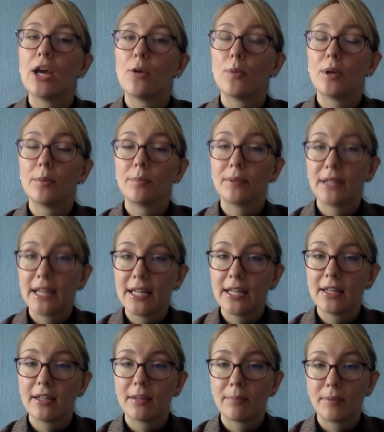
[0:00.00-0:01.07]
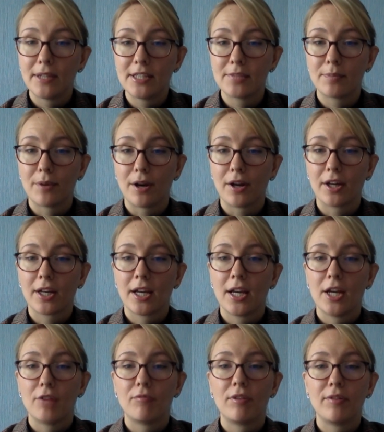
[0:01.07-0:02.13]
When planning a peace park,
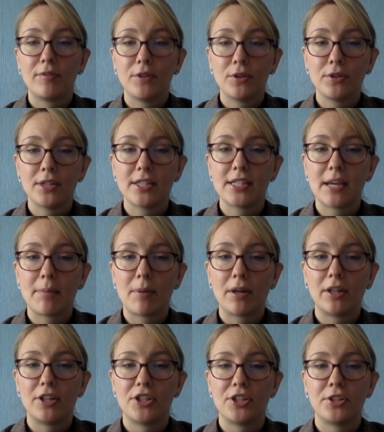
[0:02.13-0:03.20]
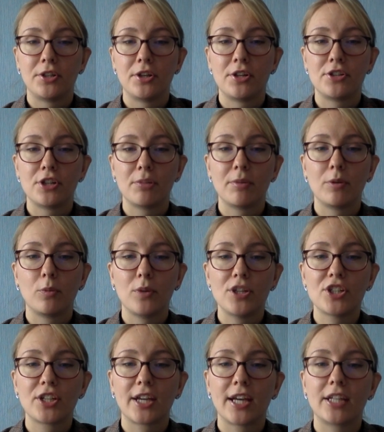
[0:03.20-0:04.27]
review the typology to determine
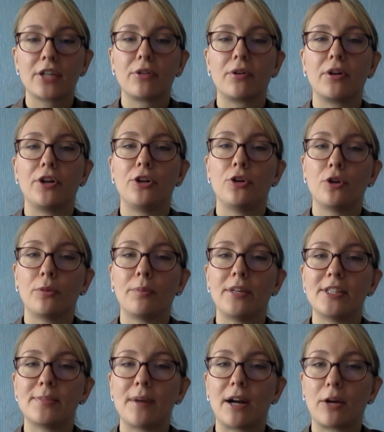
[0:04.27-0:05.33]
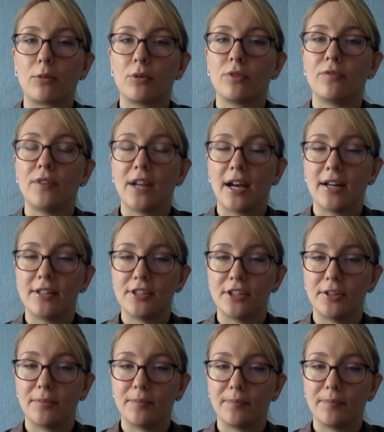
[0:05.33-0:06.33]
which category your peace park would fit under.